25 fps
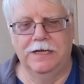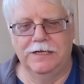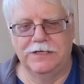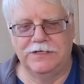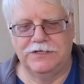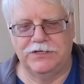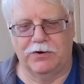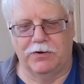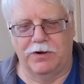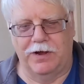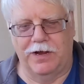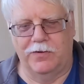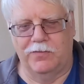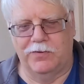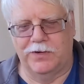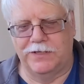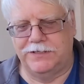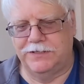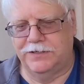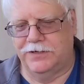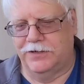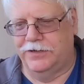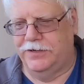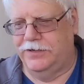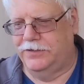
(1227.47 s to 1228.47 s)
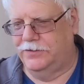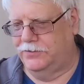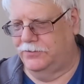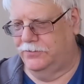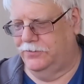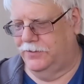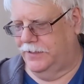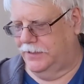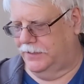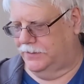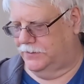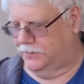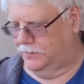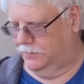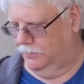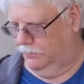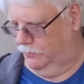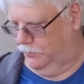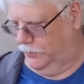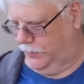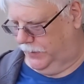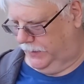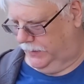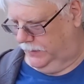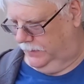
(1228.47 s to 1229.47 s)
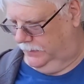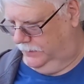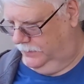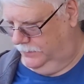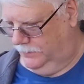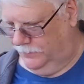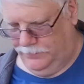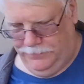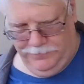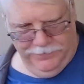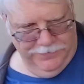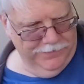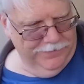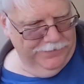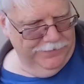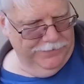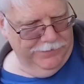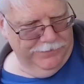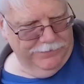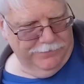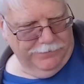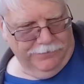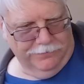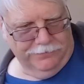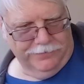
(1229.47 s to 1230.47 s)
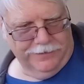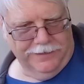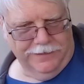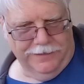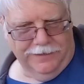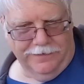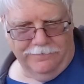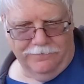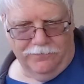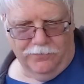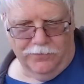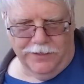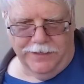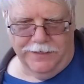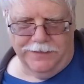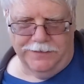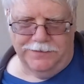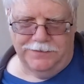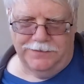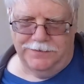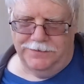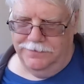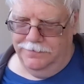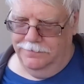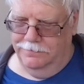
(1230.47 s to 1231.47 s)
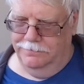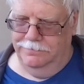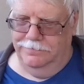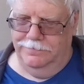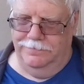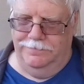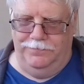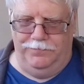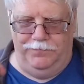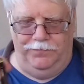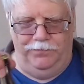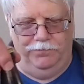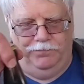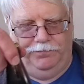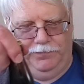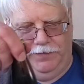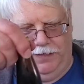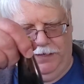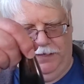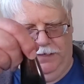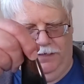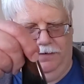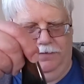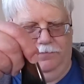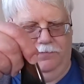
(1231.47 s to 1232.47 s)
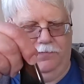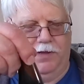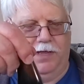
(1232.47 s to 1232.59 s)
So I wasn't going to do this, but you only live once, and I'm